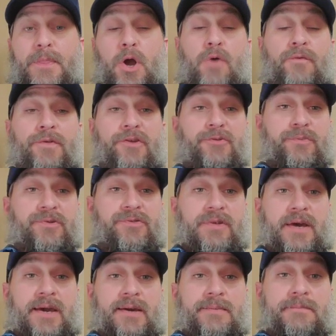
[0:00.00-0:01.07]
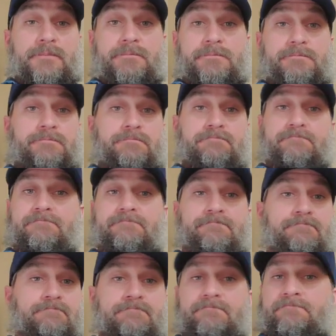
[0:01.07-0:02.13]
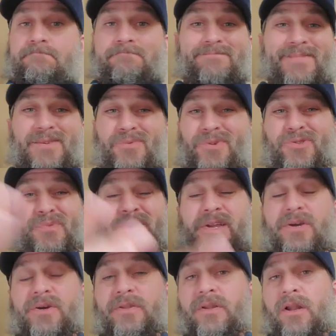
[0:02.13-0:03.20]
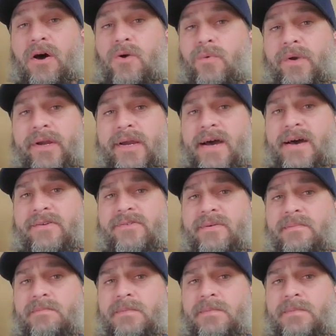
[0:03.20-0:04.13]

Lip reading: over this mistake. It wouldn't do me any good in the long run, guys.